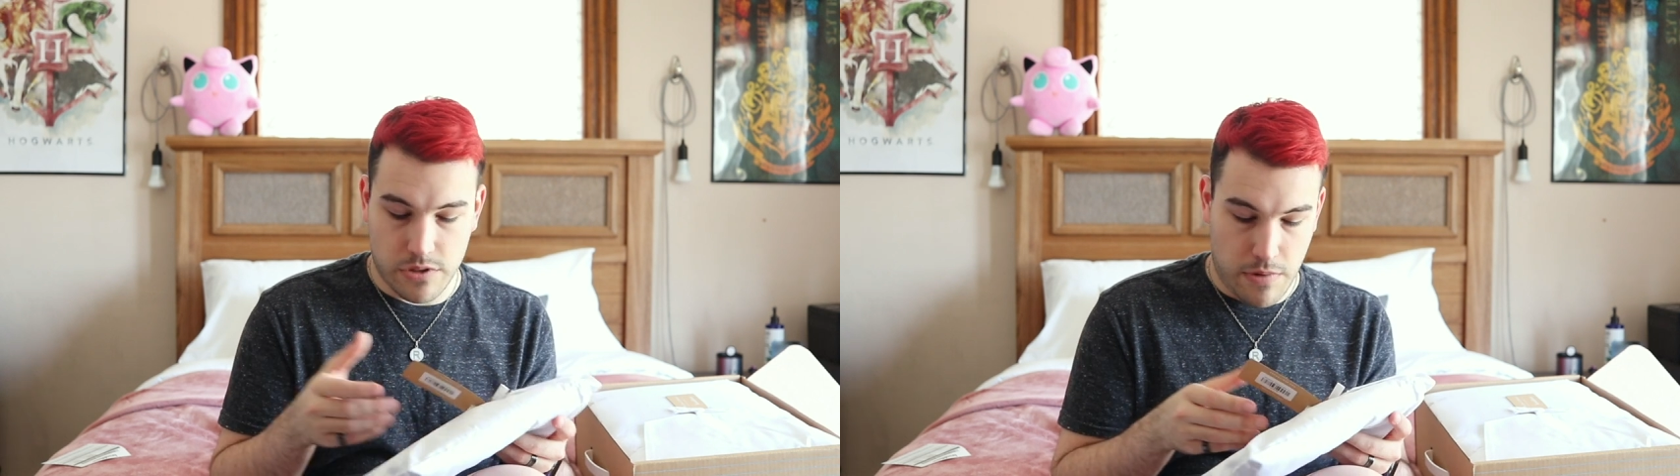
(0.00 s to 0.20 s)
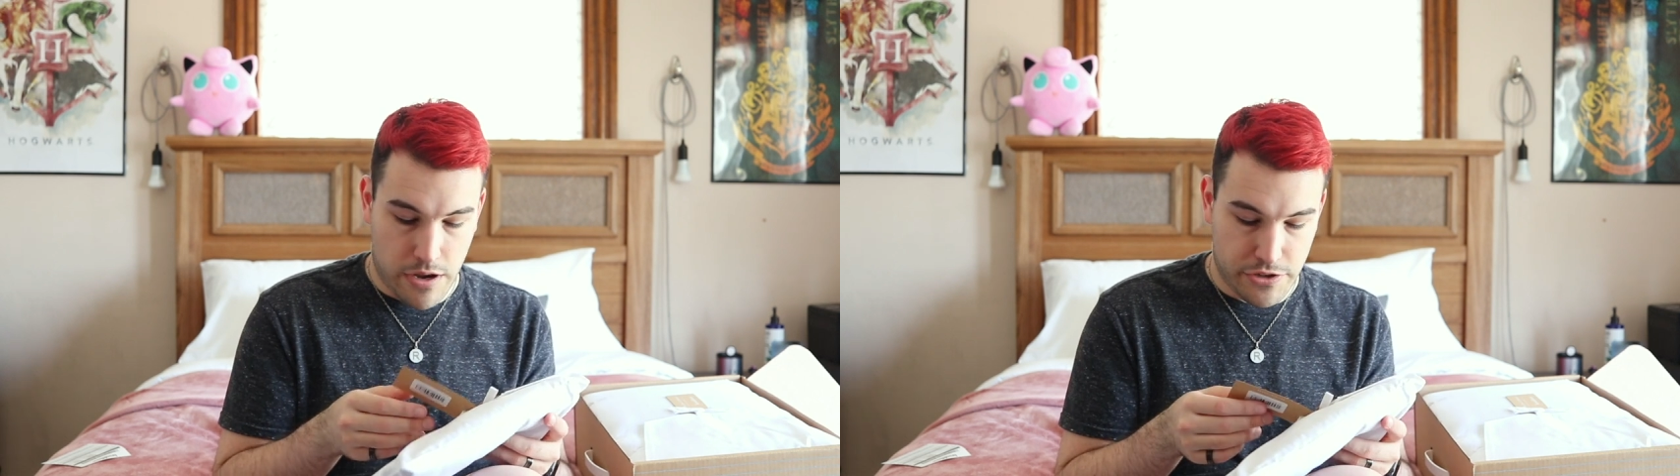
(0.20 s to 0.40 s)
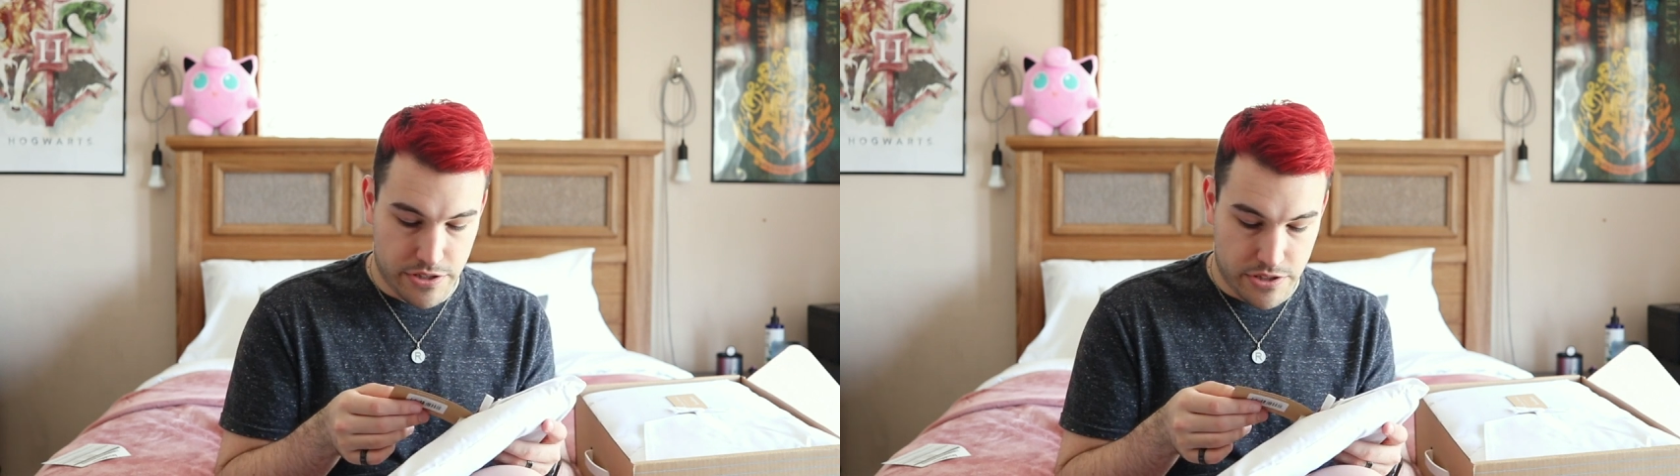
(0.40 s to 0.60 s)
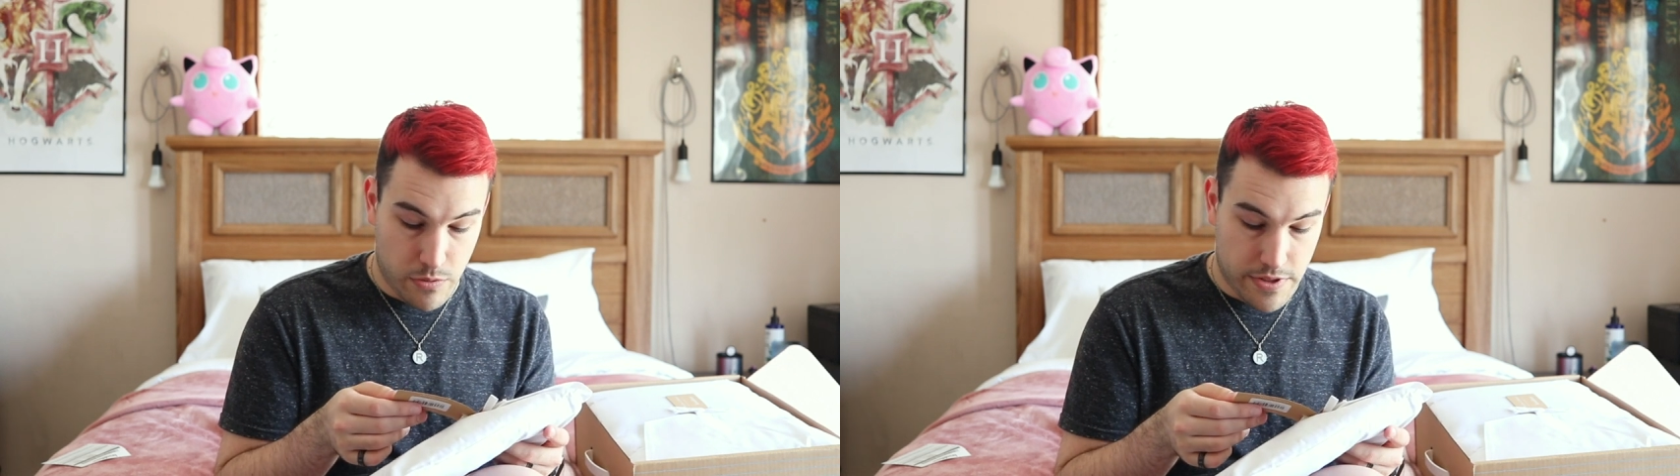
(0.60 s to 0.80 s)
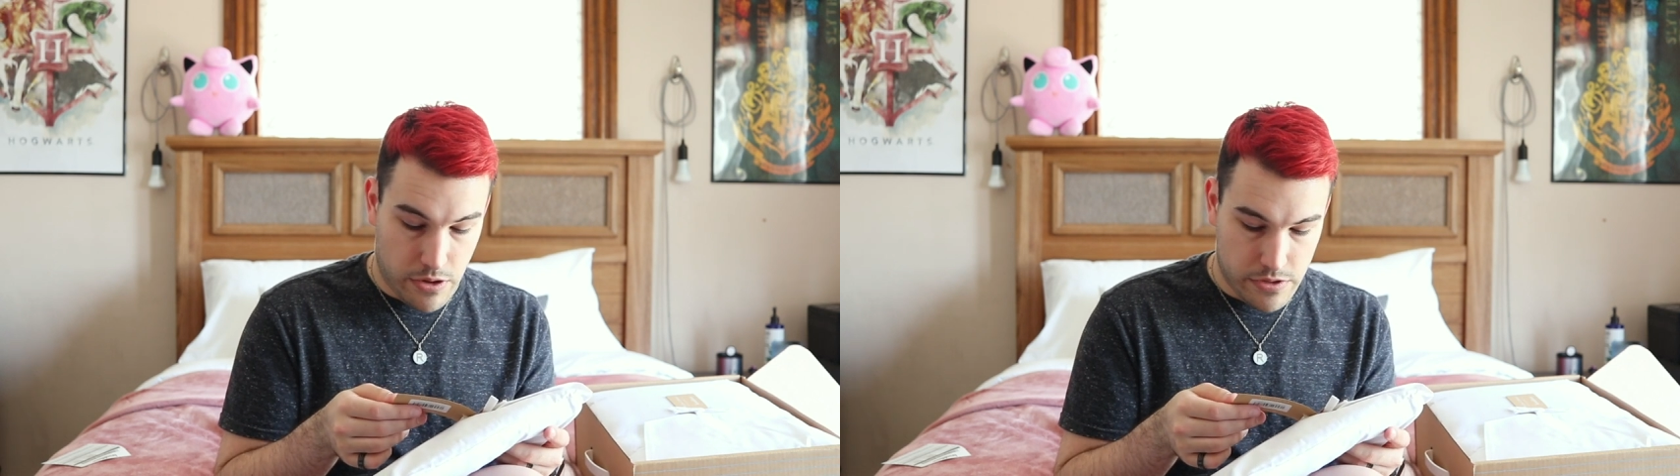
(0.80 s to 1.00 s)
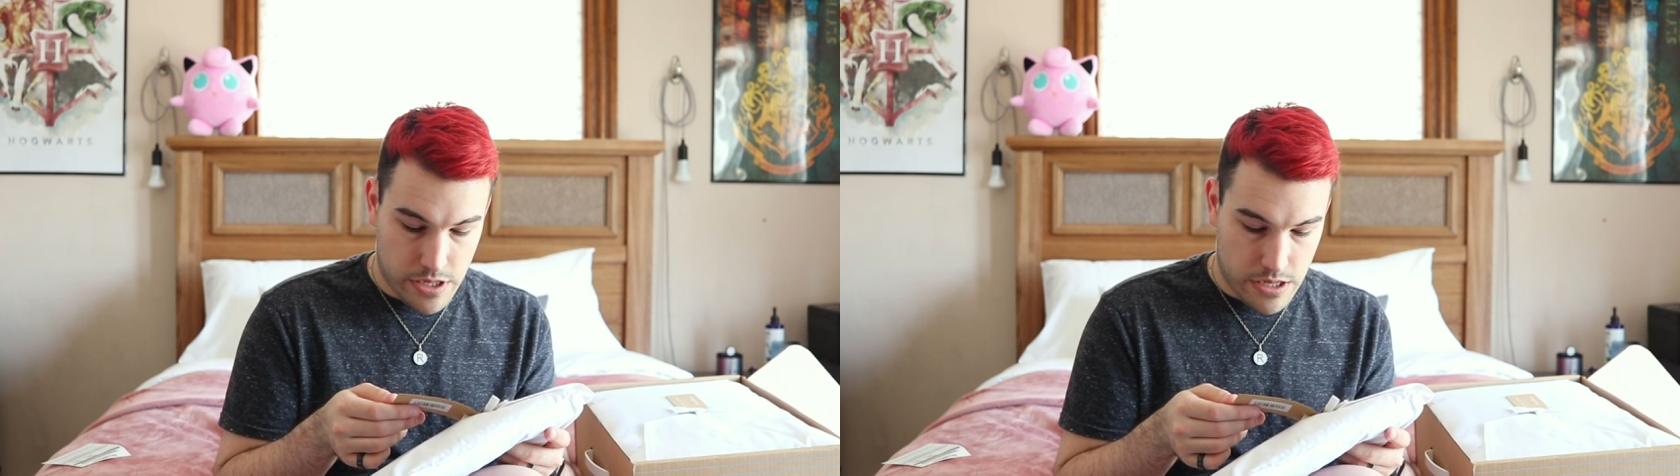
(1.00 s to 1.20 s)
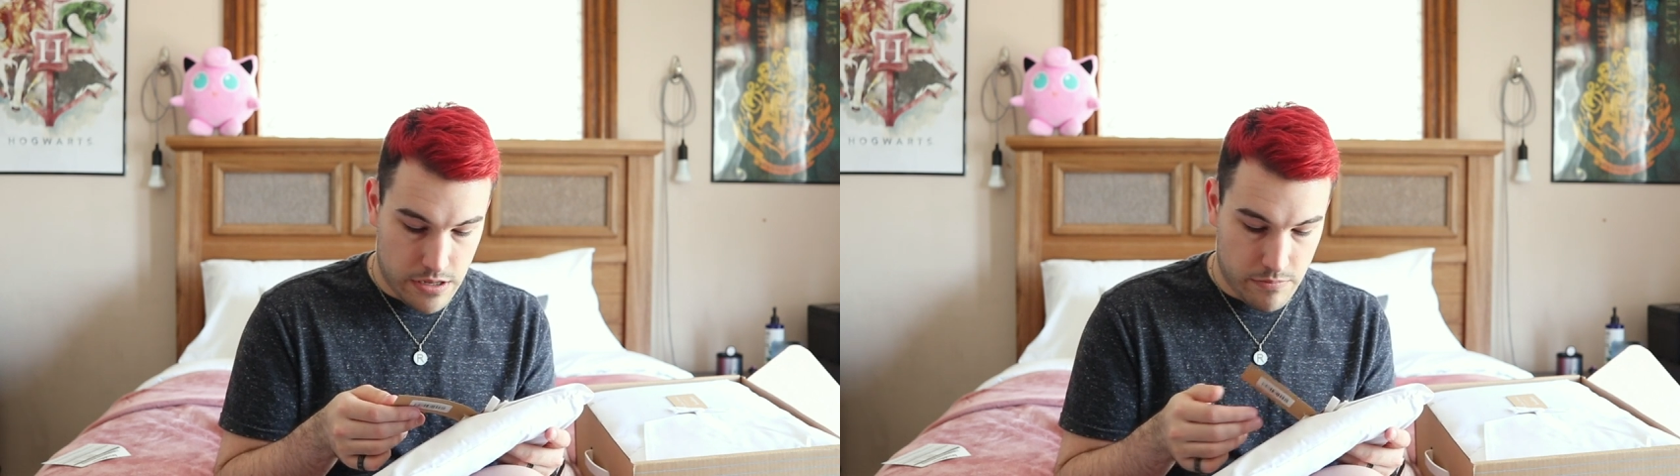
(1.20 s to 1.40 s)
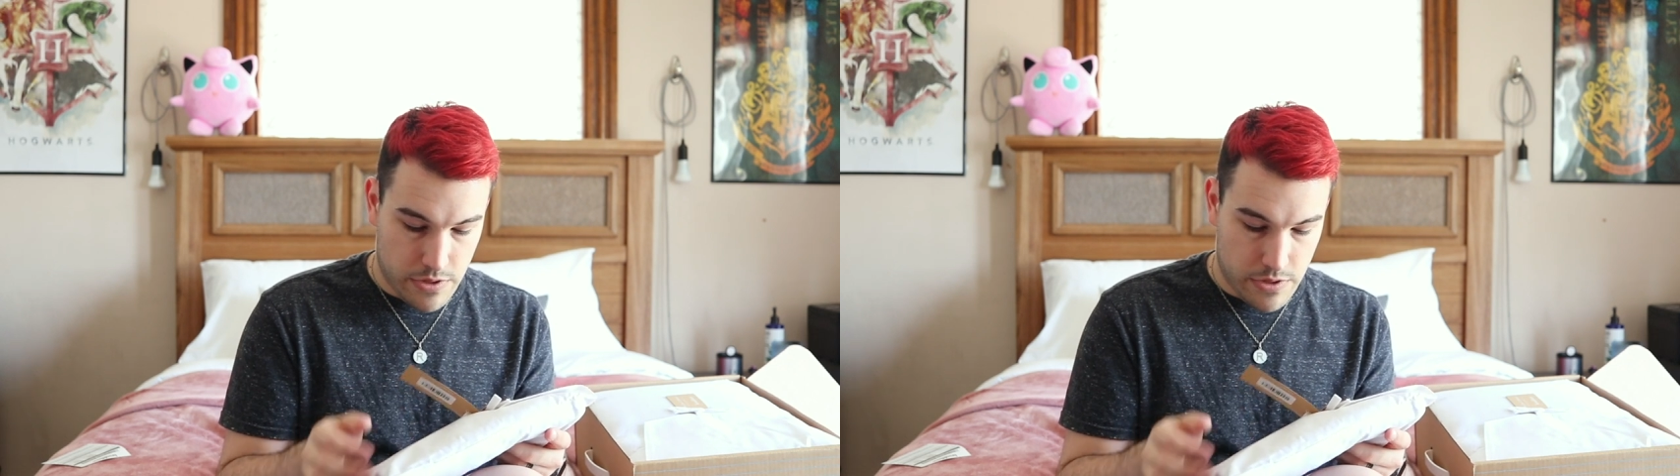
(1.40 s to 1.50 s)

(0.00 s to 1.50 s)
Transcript: you probably should just do it without any heat,